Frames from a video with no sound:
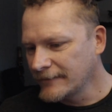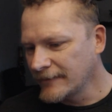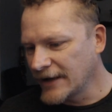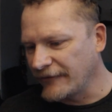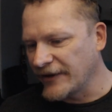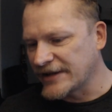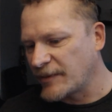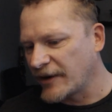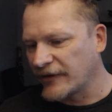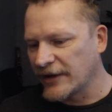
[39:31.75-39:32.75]
It fits
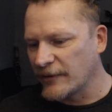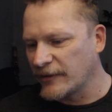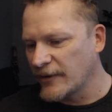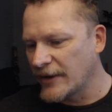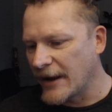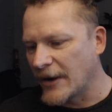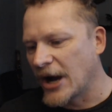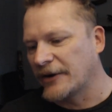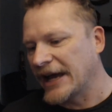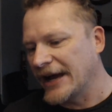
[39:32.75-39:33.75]
perfectly with Runehammer.
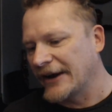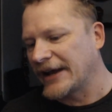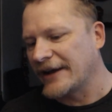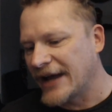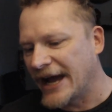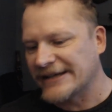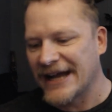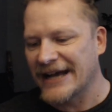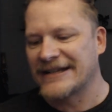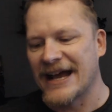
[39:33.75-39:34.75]
Oh, okay, okay. Nice,
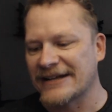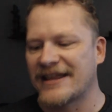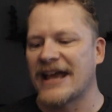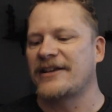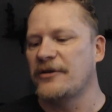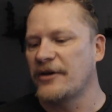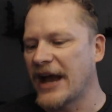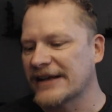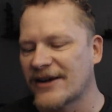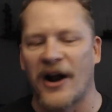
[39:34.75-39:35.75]
nice, nice. Thank you, you
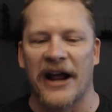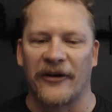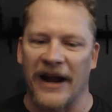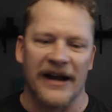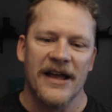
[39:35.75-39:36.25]
guys. All right, great.